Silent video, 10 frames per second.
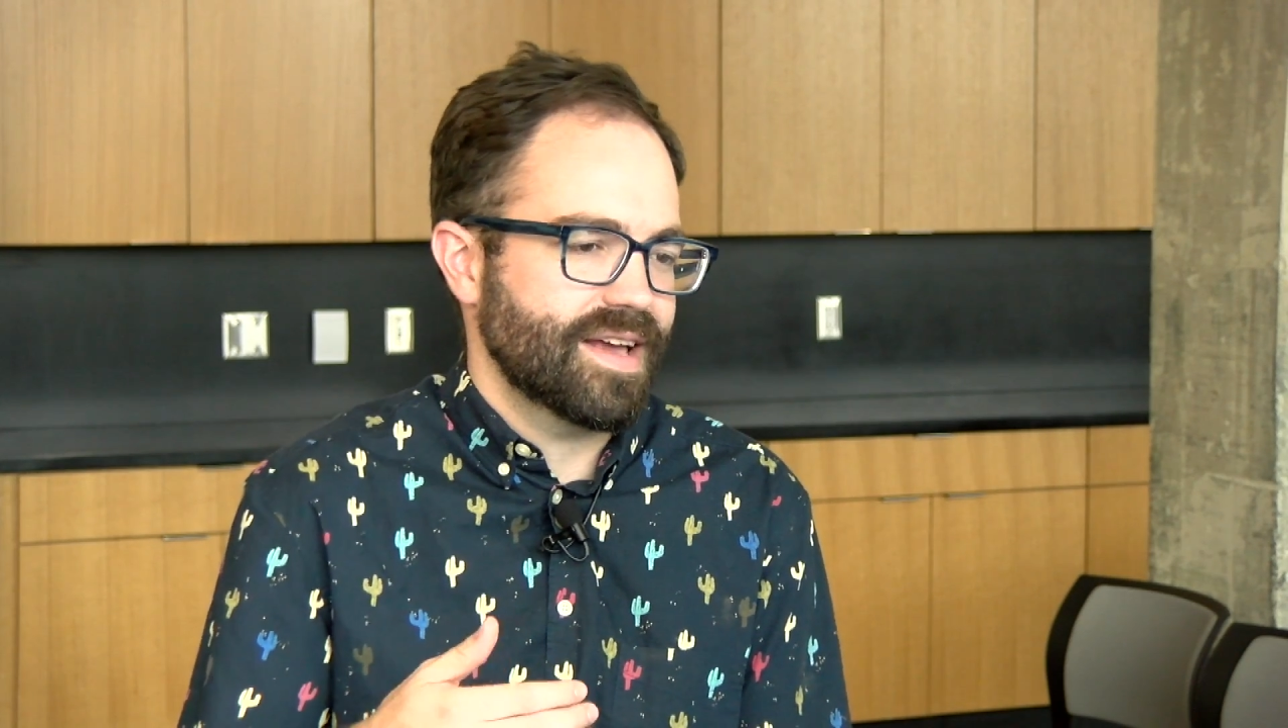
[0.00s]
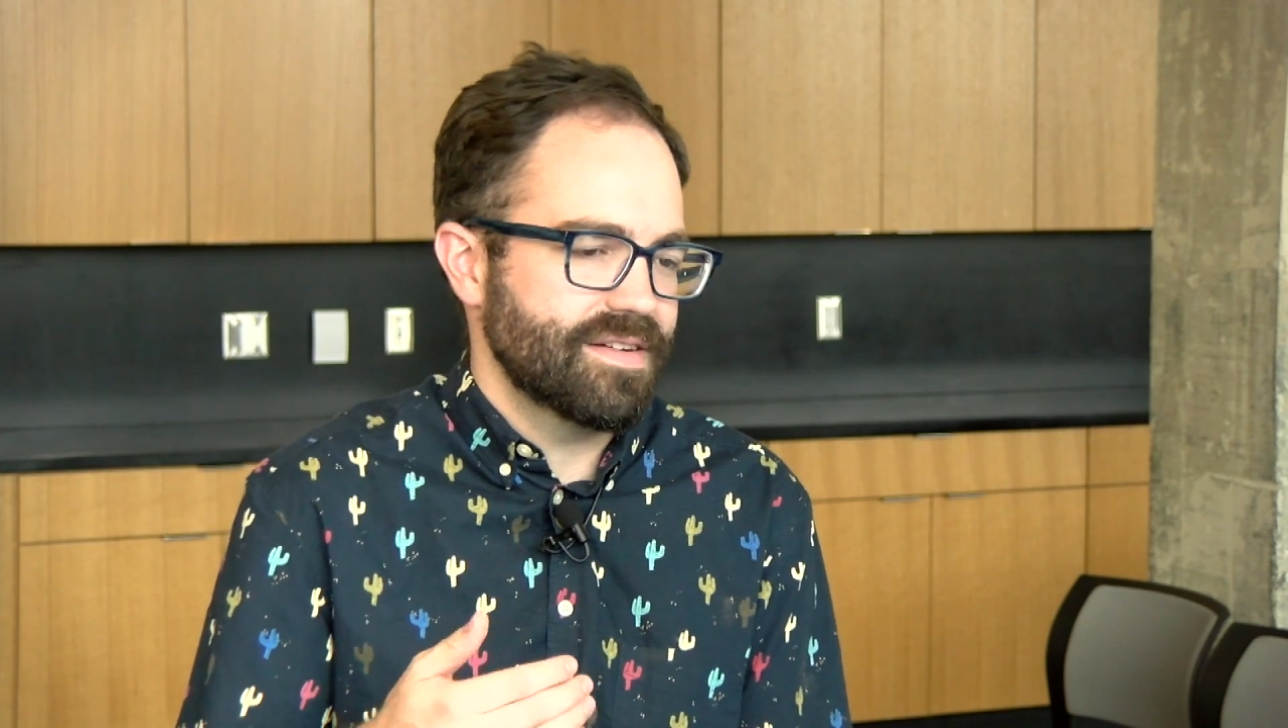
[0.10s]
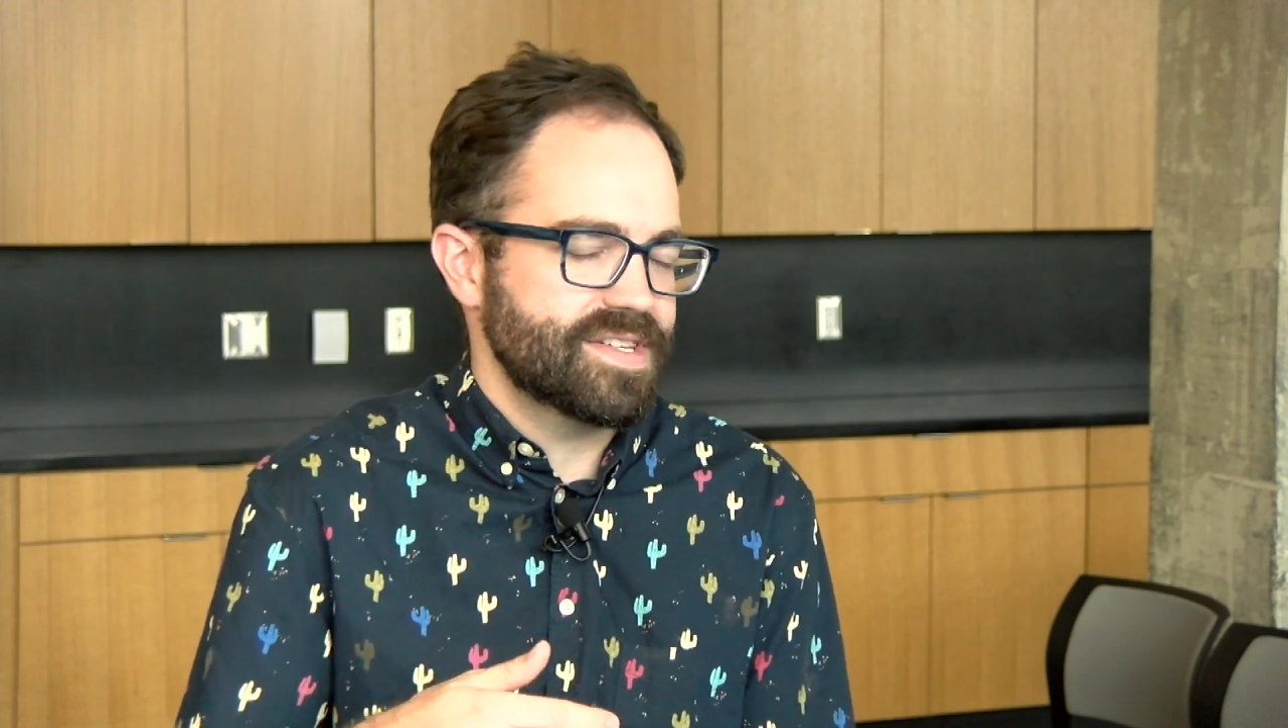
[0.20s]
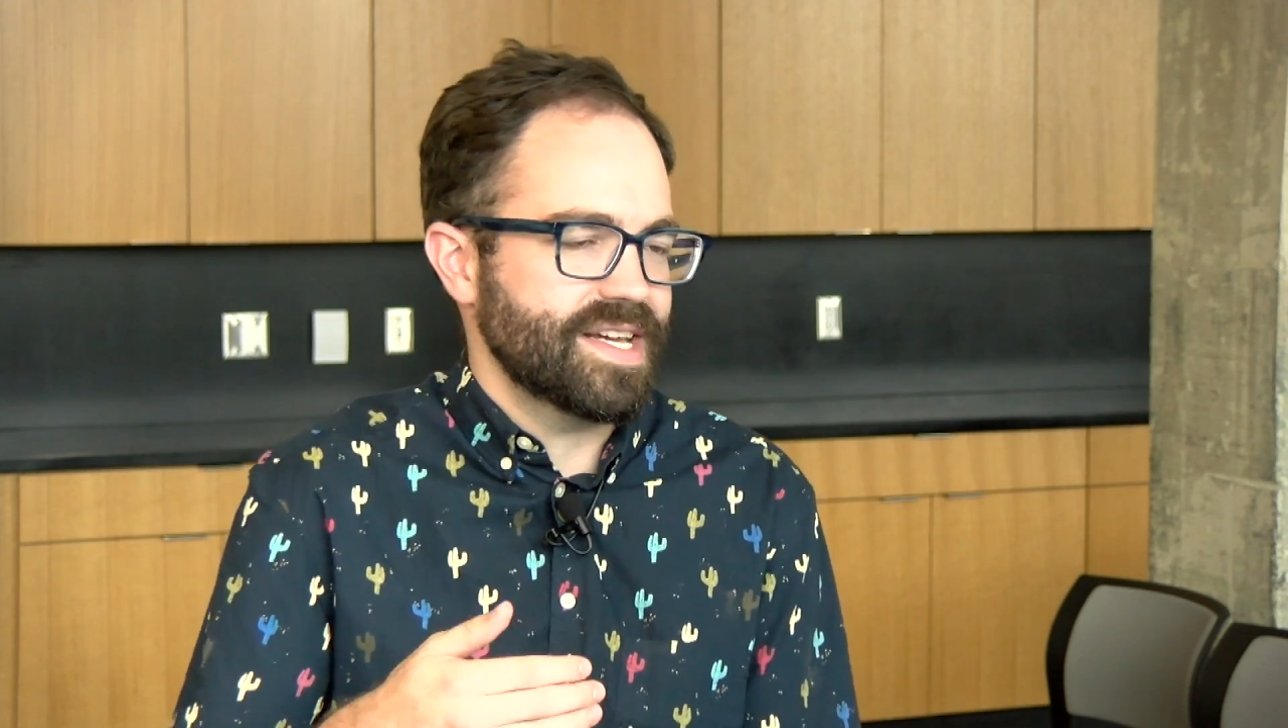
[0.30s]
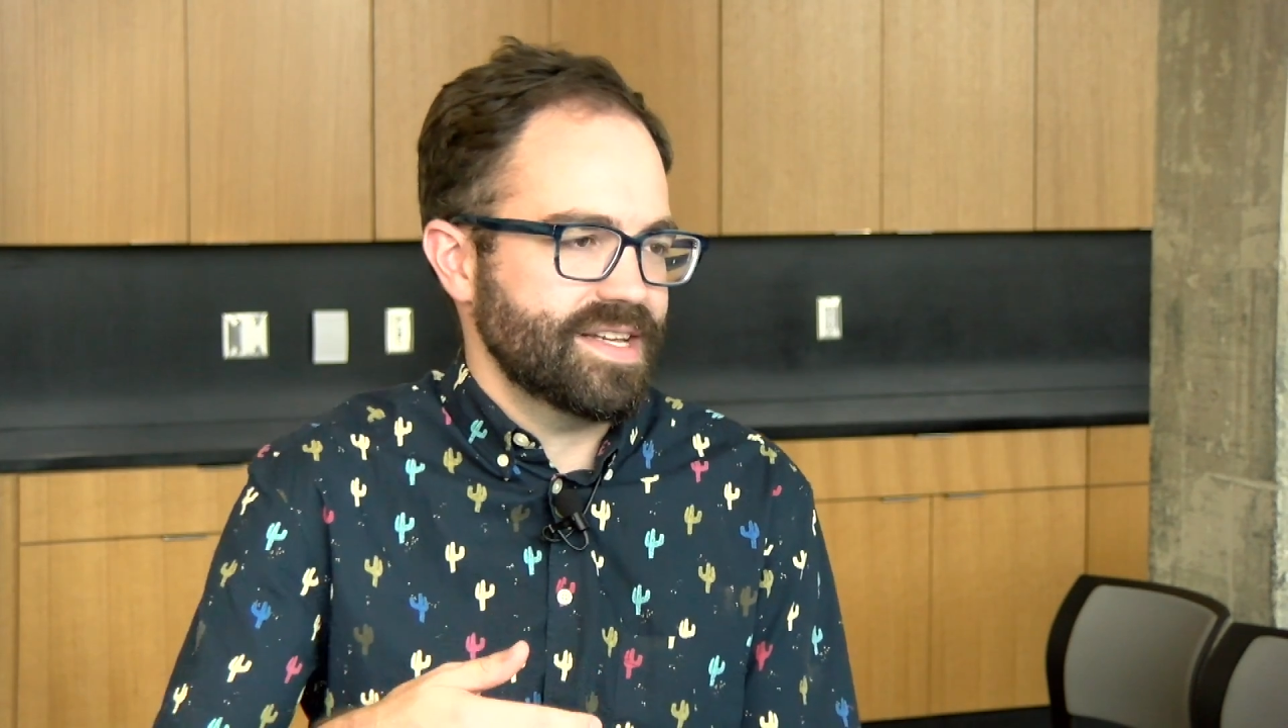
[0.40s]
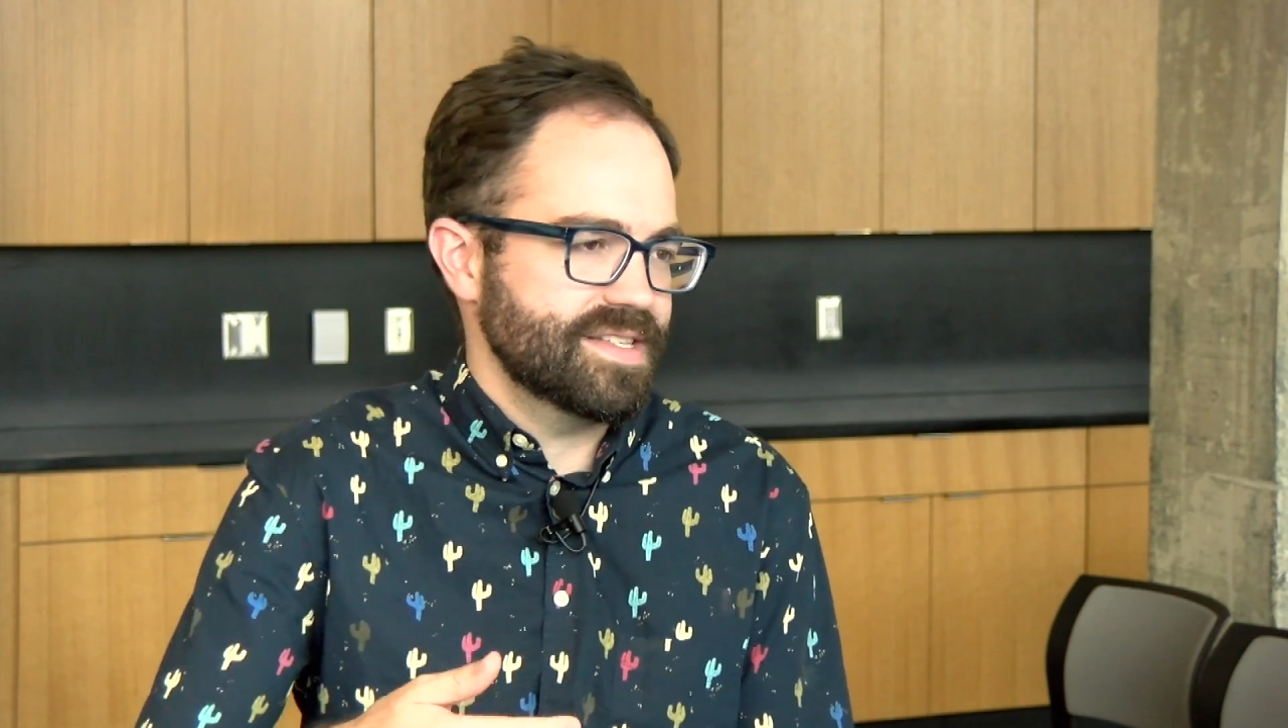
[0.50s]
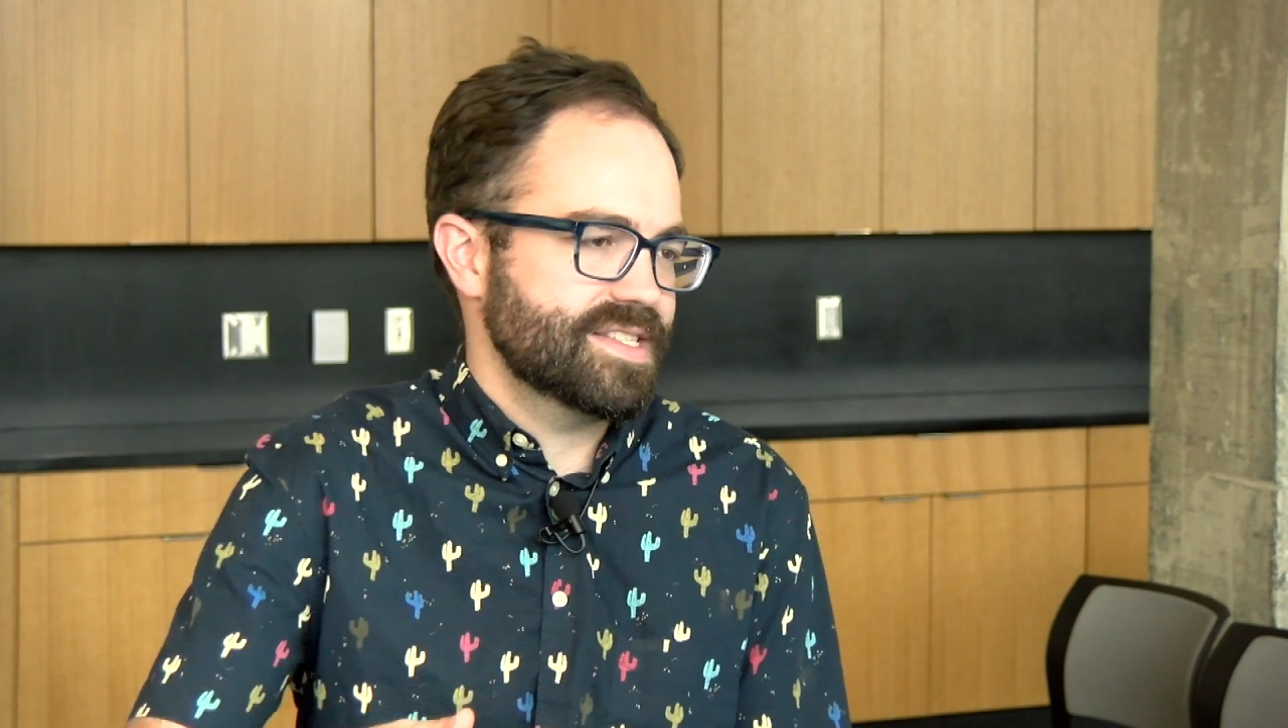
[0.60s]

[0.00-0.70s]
kind of taking